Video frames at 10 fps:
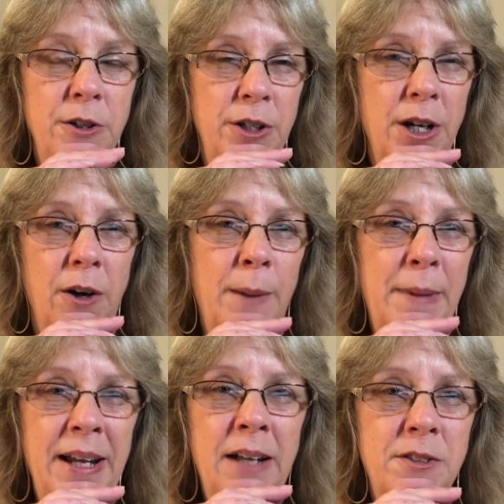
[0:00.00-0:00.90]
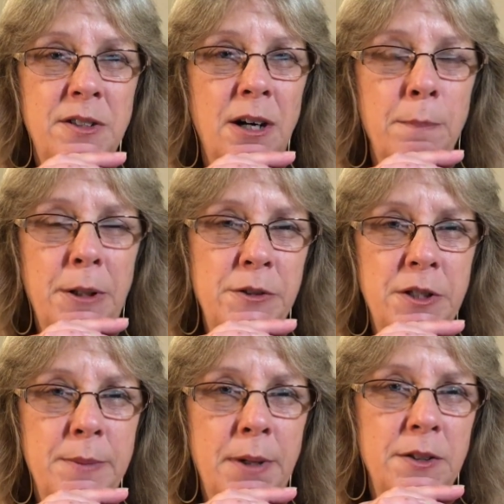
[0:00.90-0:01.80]
I may have to start
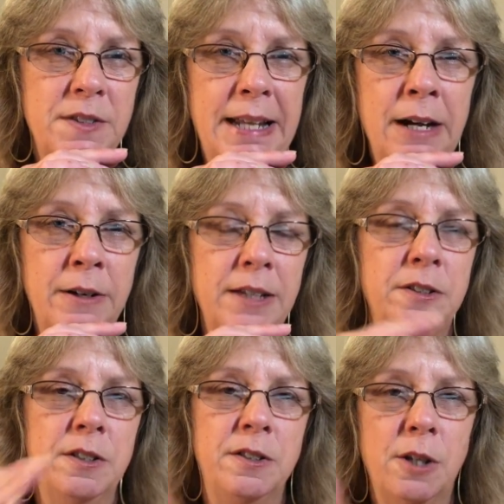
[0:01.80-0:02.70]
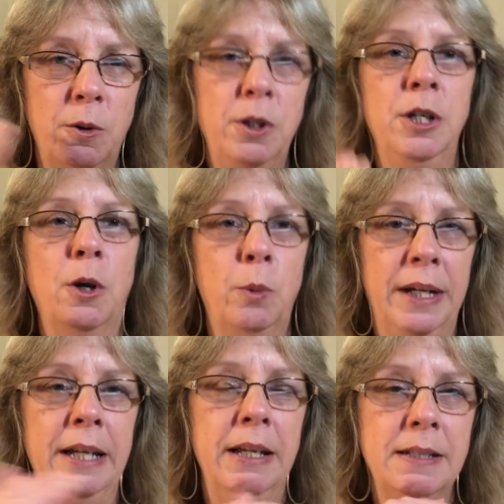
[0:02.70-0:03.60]
posting them on Saturdays just so, we
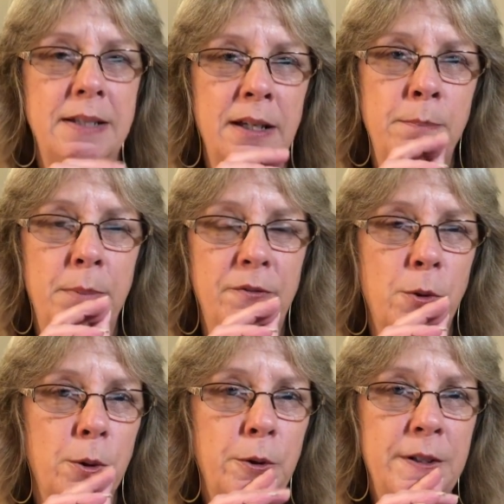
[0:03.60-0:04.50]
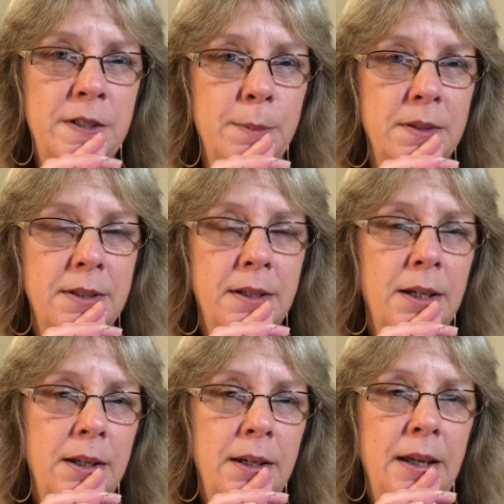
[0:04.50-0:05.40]
can get done before Christmas.
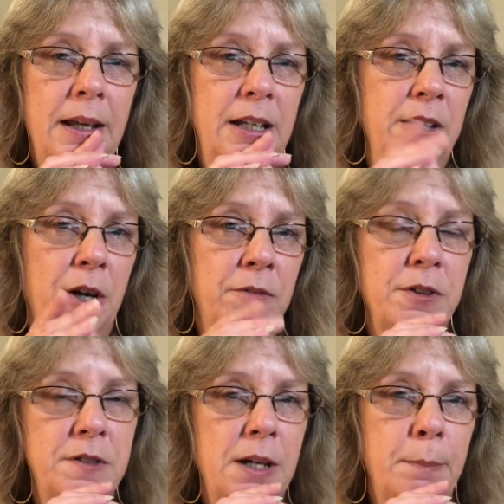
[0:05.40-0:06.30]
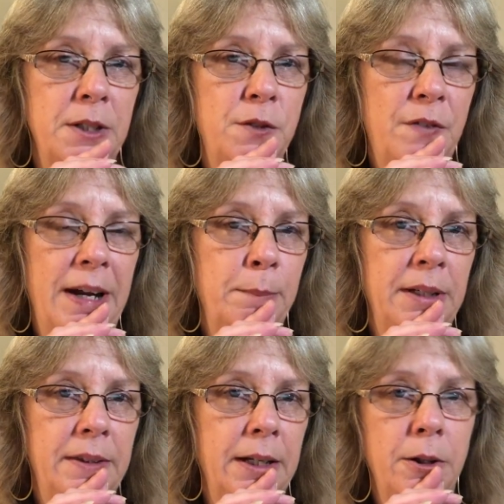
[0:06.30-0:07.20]
And, if there's not much
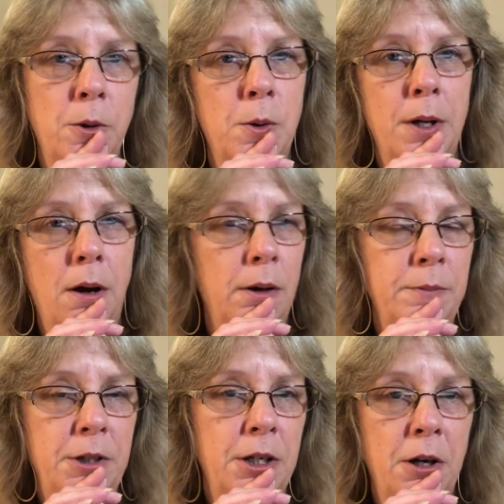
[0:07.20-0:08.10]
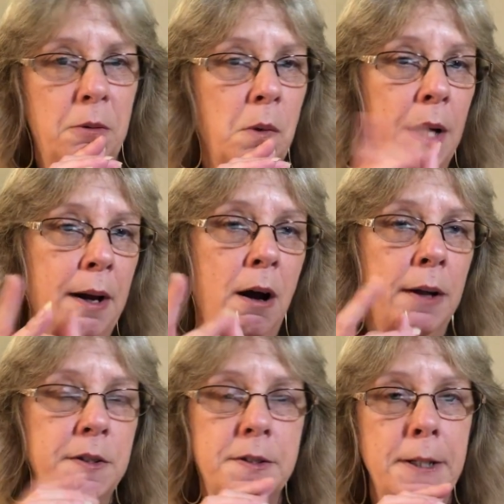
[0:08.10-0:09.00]
family thing going on, why
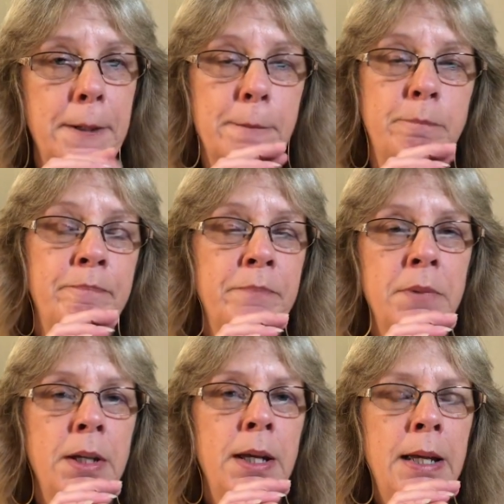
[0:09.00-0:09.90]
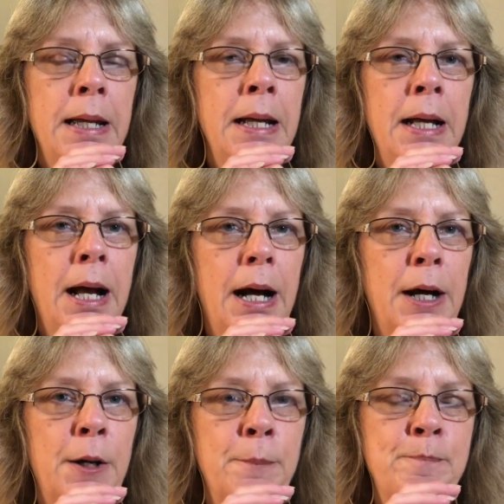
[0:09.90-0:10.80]
not? So,
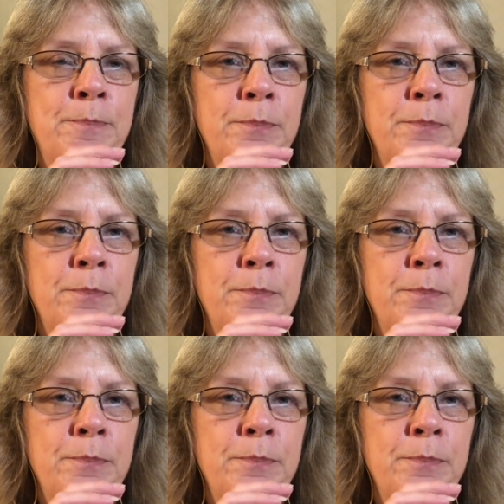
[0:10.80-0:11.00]
the